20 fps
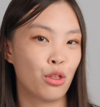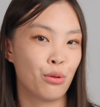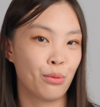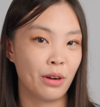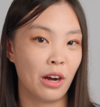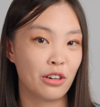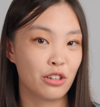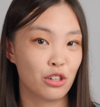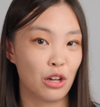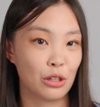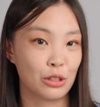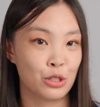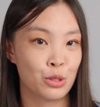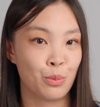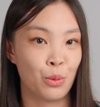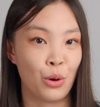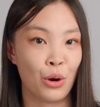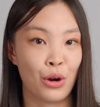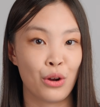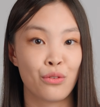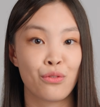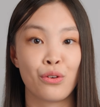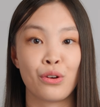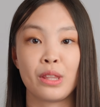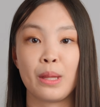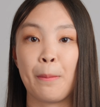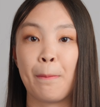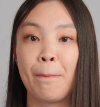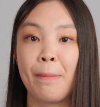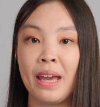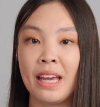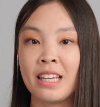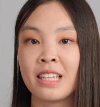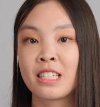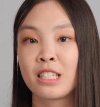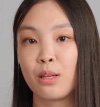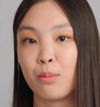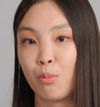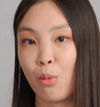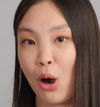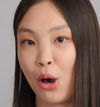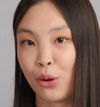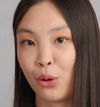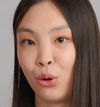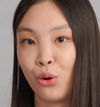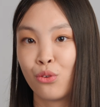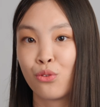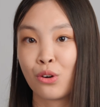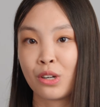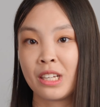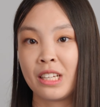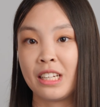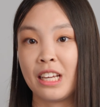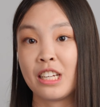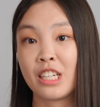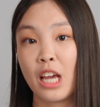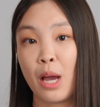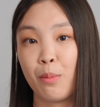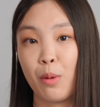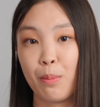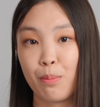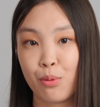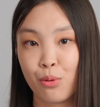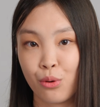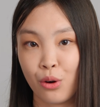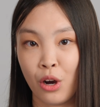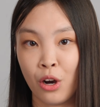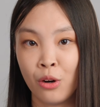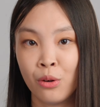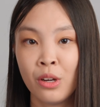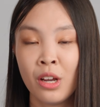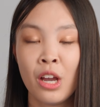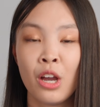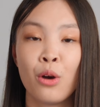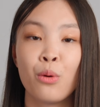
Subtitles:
$300 more for the base model 14-inch M1 Pro